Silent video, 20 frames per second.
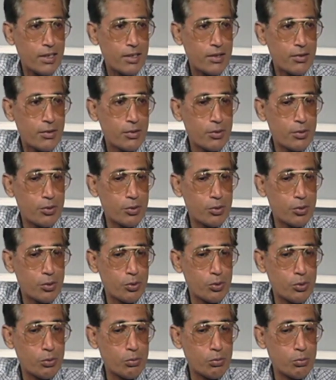
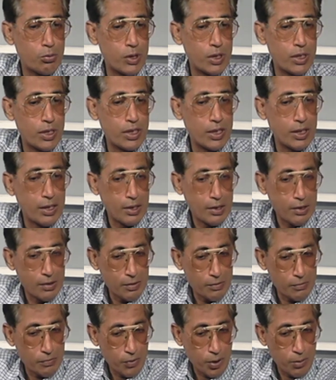to
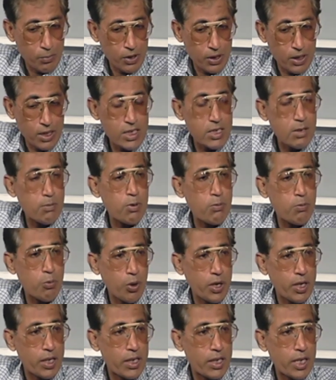from the TCP
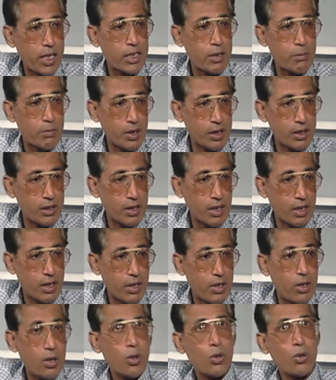point at the Baltal
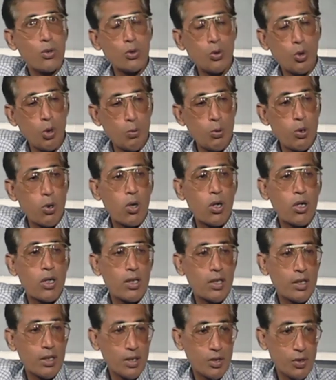to go beyond.
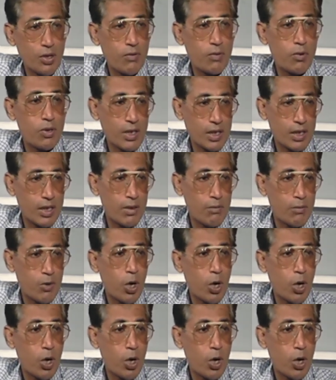You have to tell them